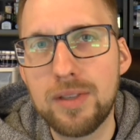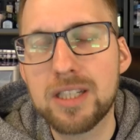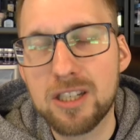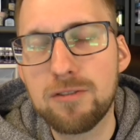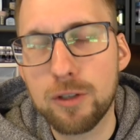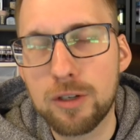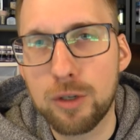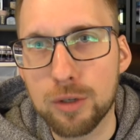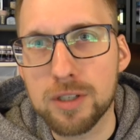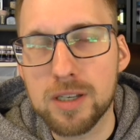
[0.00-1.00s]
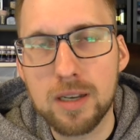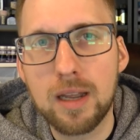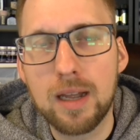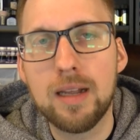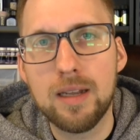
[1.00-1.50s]
this is for the nerds.
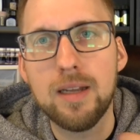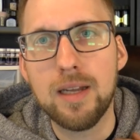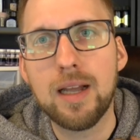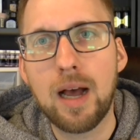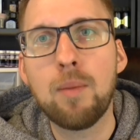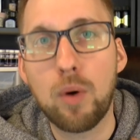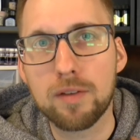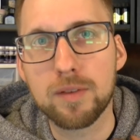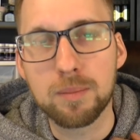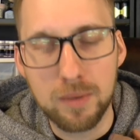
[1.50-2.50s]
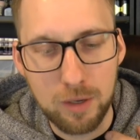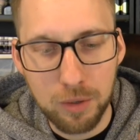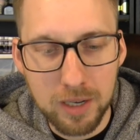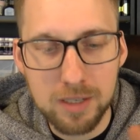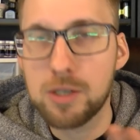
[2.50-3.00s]
I'm one of them.
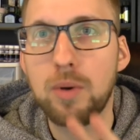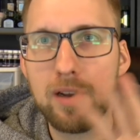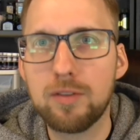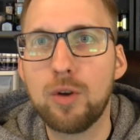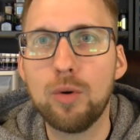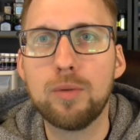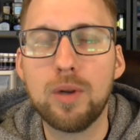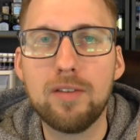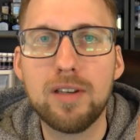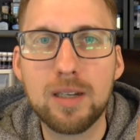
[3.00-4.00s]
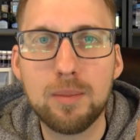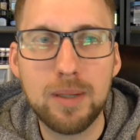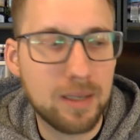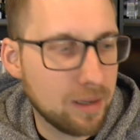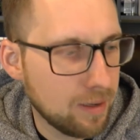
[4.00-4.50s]
Okay, so we have to go through every little
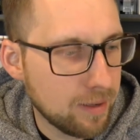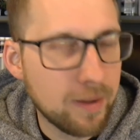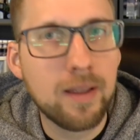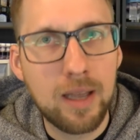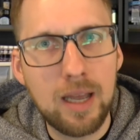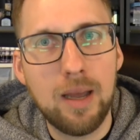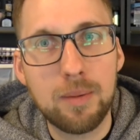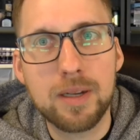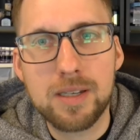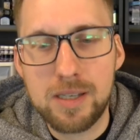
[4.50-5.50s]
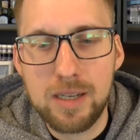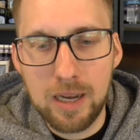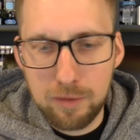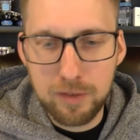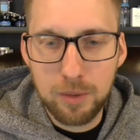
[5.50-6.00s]
bit, and we're gonna see
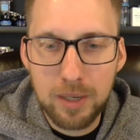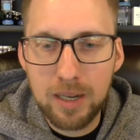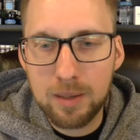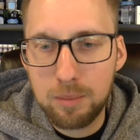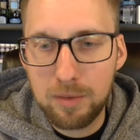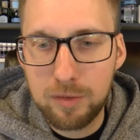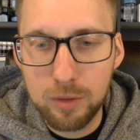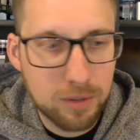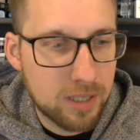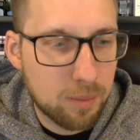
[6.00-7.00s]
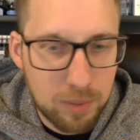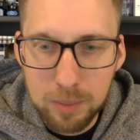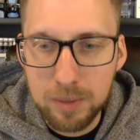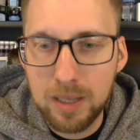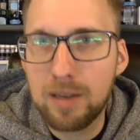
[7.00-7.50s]
how far we get before some
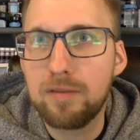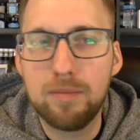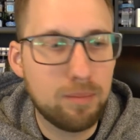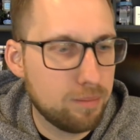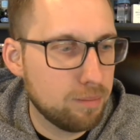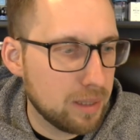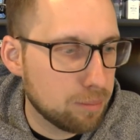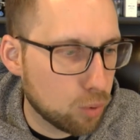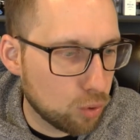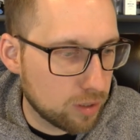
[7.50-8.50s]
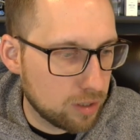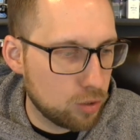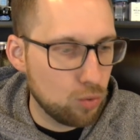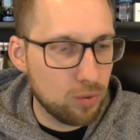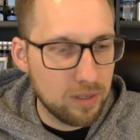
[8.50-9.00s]
people have been bored
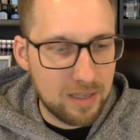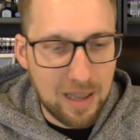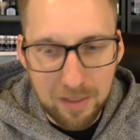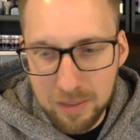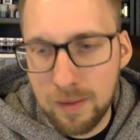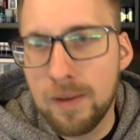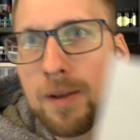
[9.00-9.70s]
to death.